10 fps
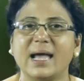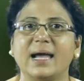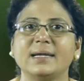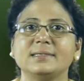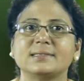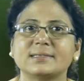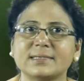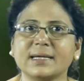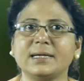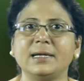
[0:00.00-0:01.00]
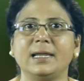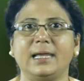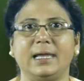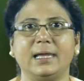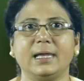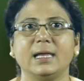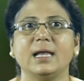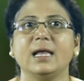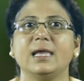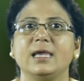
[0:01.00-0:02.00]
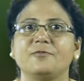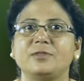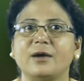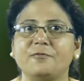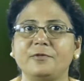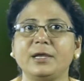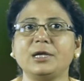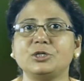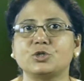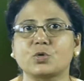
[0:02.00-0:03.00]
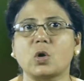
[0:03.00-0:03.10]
And secondly, if the wheat